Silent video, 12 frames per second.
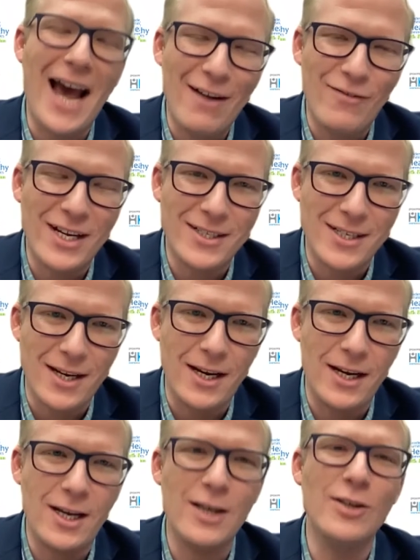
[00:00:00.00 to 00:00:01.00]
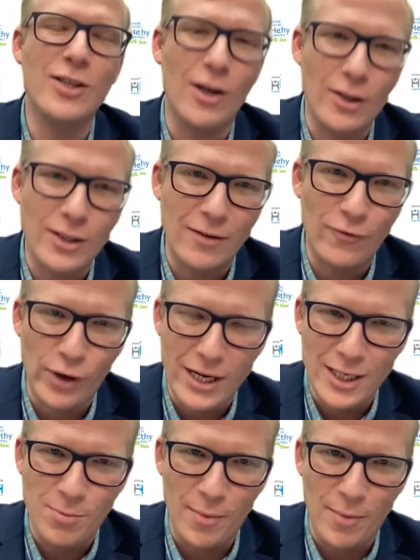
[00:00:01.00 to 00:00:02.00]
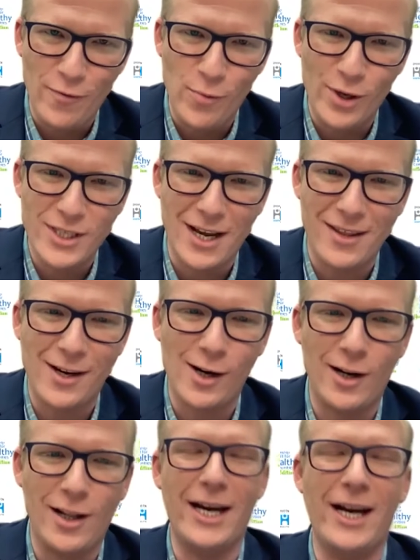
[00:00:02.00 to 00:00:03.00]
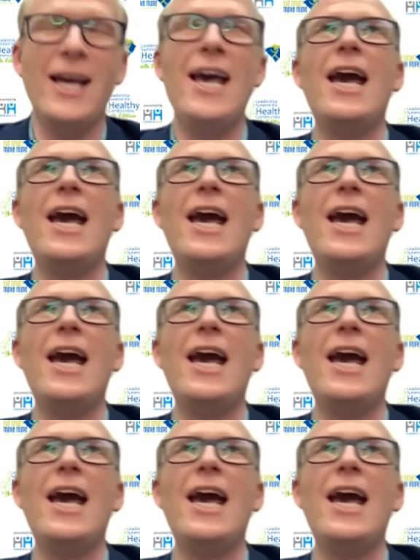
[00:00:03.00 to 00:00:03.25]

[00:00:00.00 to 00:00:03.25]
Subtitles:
advocacy consultant for Eat Smart Move More South Carolina.